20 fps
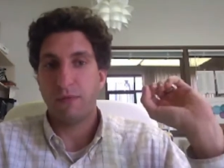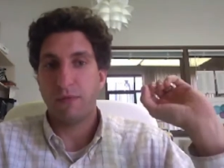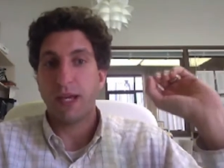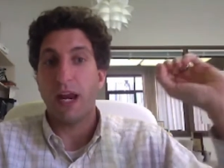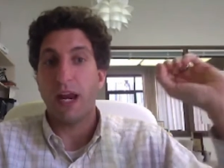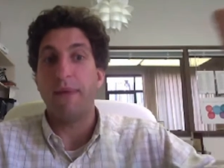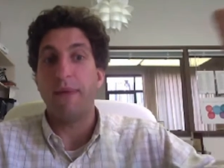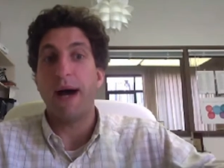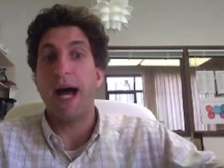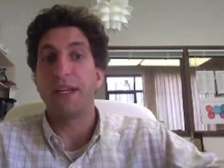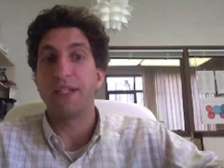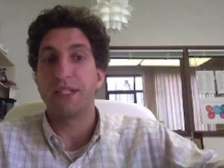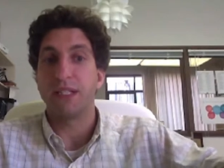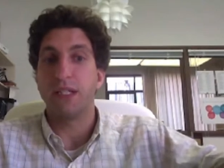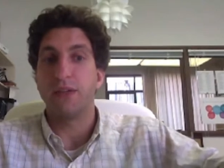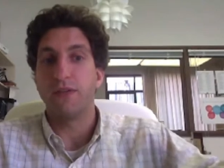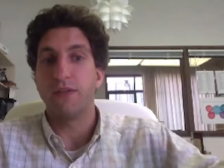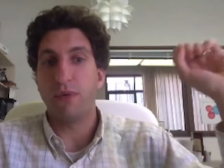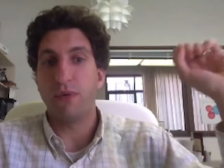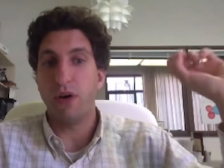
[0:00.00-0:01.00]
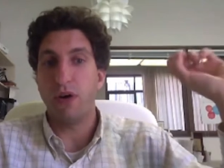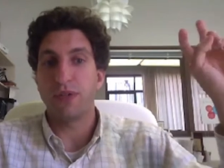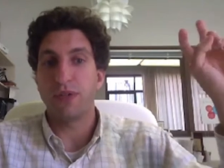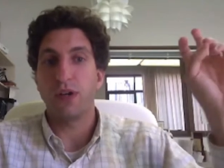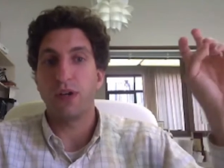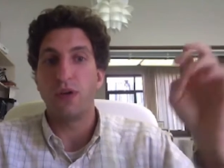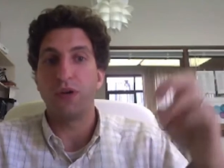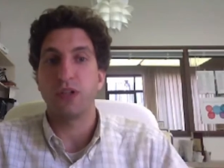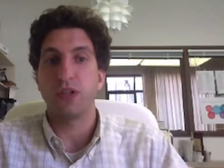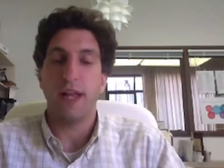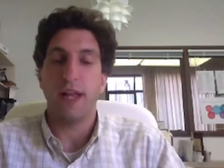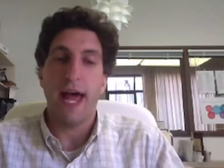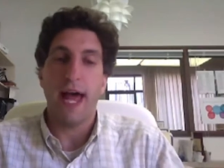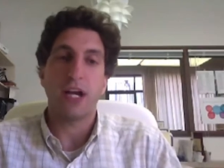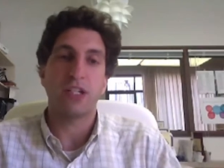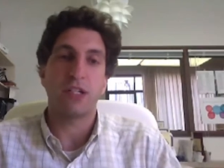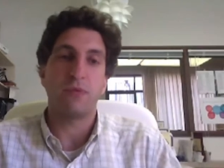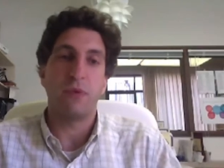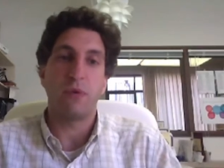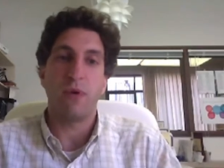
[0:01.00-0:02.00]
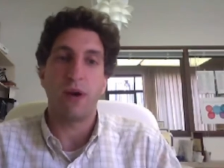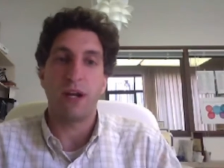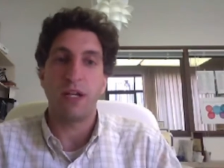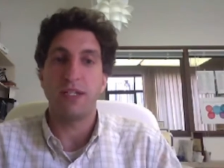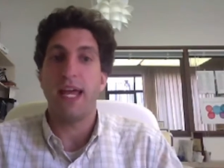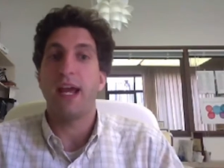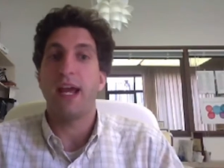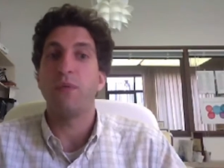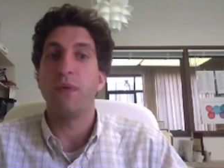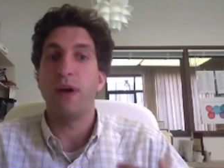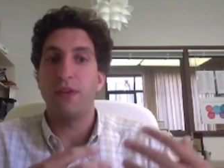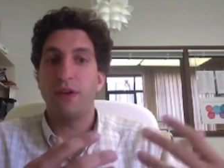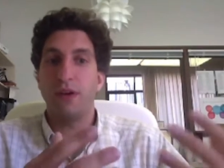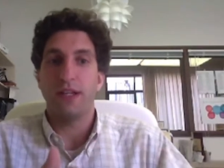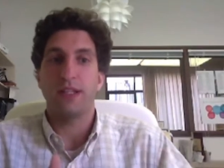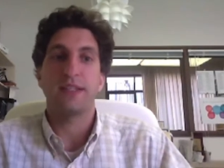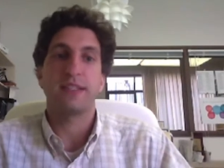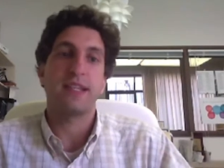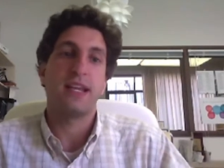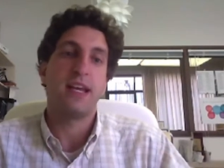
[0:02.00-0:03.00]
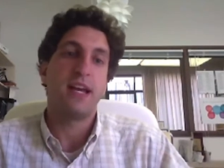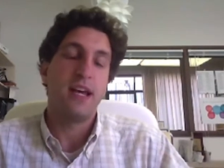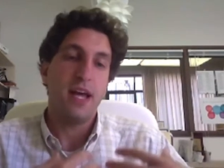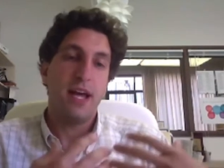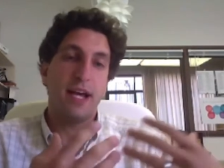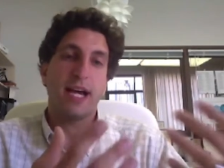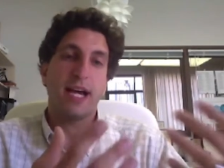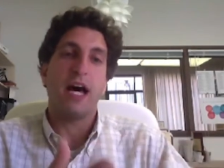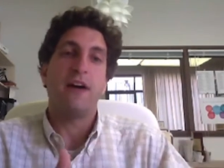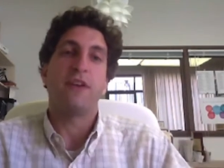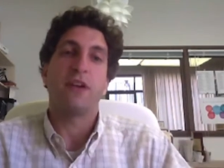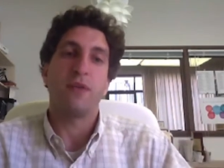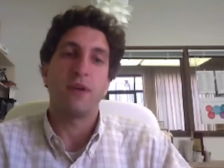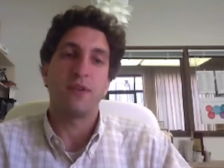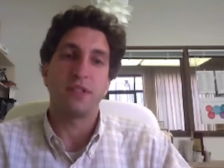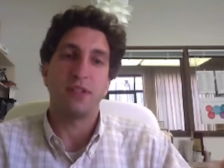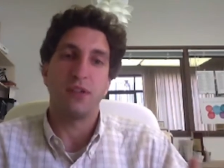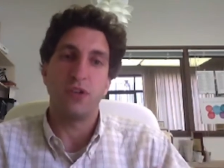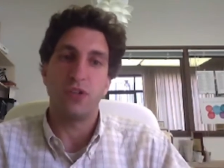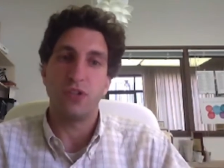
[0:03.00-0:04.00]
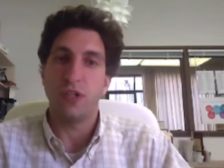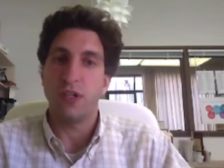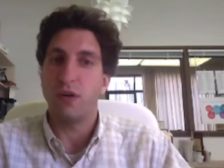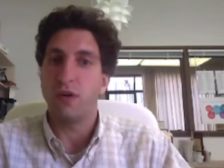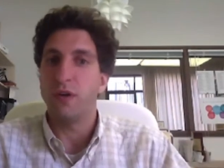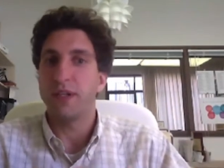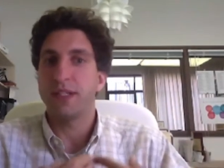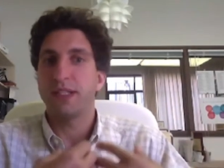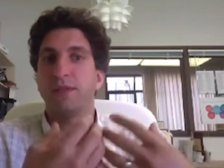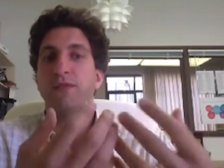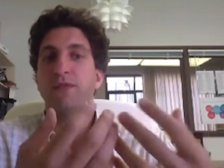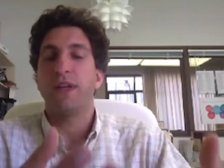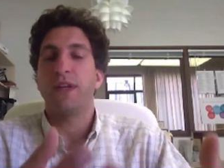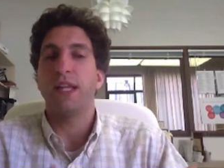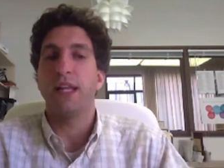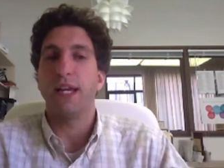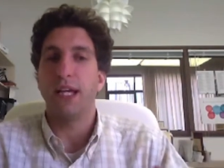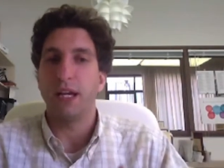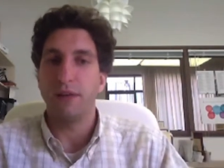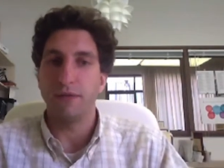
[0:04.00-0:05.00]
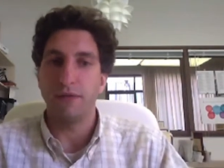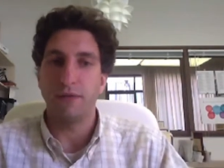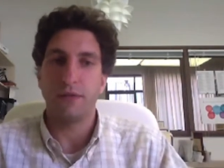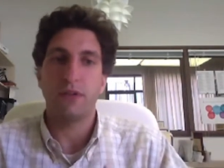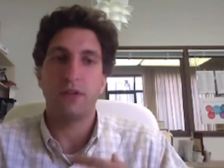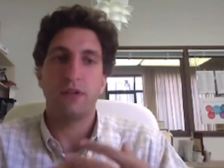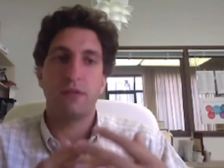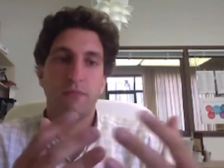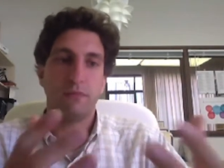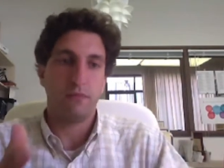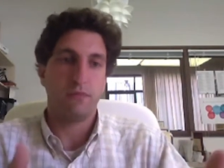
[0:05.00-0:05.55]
kind of positive or pro-social action we want to take, whether it's conflict resolution or just a feeling of